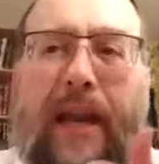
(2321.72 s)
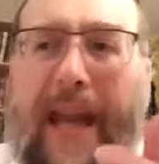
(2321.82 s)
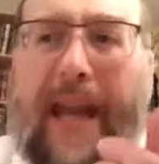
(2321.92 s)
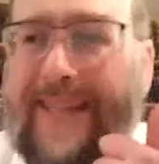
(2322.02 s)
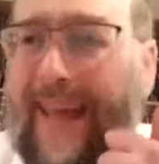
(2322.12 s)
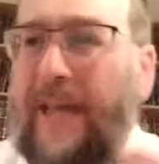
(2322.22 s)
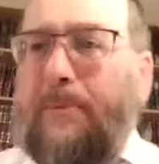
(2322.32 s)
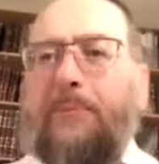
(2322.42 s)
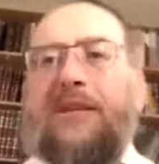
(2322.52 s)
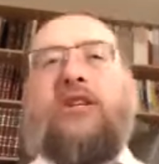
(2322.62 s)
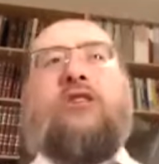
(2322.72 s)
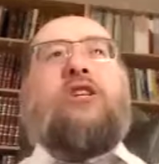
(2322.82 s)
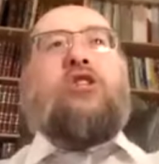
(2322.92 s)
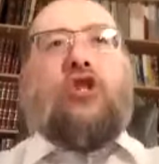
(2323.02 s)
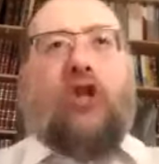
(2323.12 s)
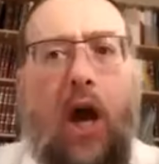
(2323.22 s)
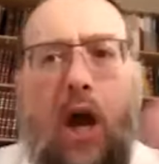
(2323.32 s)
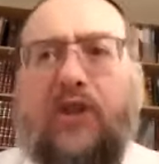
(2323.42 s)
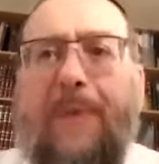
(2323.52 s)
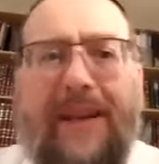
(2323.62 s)
enable me to
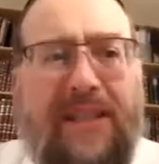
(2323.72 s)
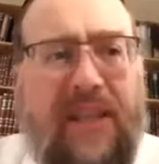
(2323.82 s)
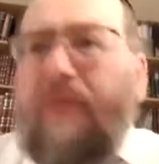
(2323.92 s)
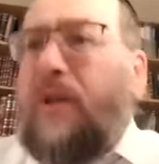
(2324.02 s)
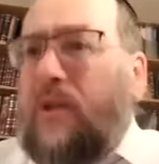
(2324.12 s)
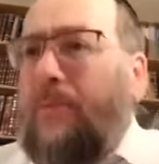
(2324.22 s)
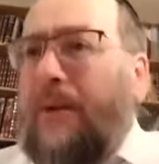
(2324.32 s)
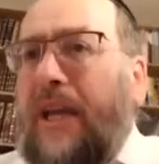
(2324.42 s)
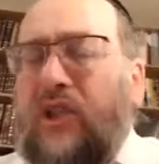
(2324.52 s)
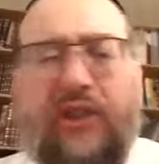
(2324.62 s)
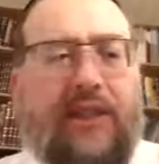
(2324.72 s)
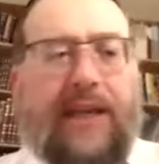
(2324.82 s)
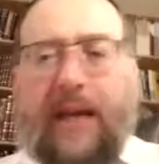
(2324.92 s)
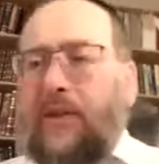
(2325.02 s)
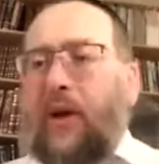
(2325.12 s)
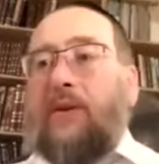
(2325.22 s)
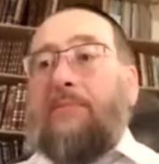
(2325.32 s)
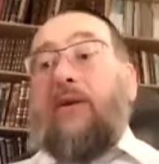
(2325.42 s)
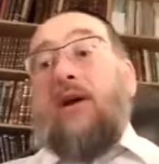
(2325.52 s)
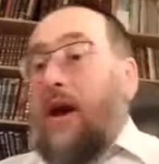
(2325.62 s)
discharge my definite obligation to count the
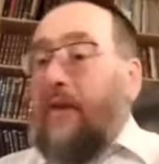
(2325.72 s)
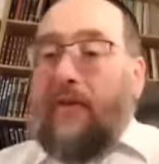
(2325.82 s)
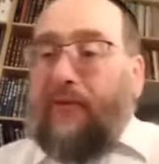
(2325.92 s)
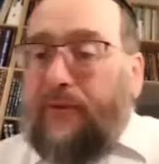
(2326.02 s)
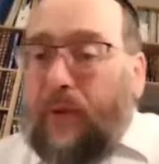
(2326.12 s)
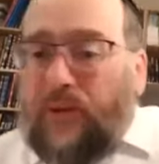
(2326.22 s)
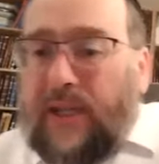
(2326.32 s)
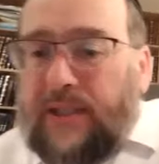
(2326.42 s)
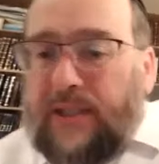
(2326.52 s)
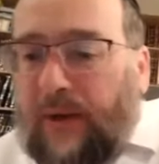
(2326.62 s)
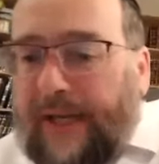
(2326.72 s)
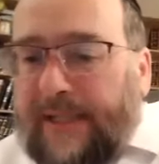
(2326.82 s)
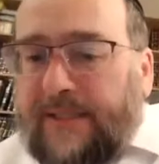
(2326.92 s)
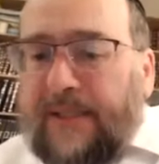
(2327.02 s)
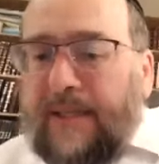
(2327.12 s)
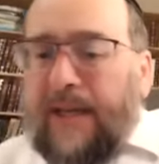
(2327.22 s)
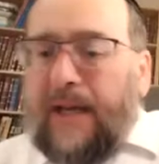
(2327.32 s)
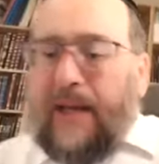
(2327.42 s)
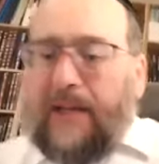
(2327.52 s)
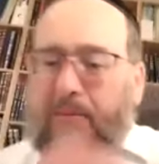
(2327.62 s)
Omer, and therefore, of course, I can go ahead
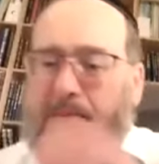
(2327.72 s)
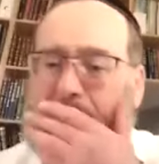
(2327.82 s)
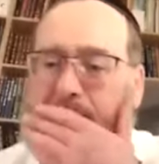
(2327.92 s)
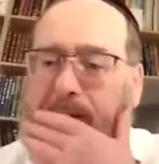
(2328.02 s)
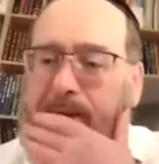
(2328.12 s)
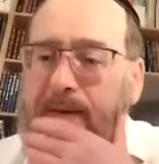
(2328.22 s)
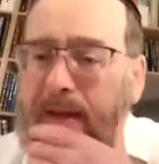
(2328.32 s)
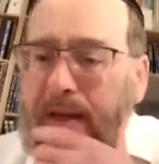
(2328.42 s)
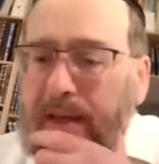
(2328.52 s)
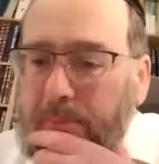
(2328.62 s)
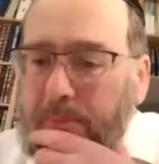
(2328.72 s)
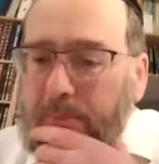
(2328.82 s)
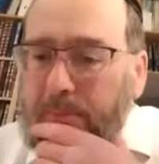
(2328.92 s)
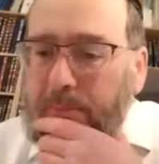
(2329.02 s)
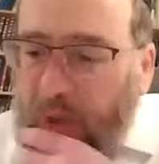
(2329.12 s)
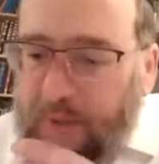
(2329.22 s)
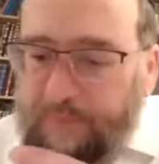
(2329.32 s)
and I can make a bracha.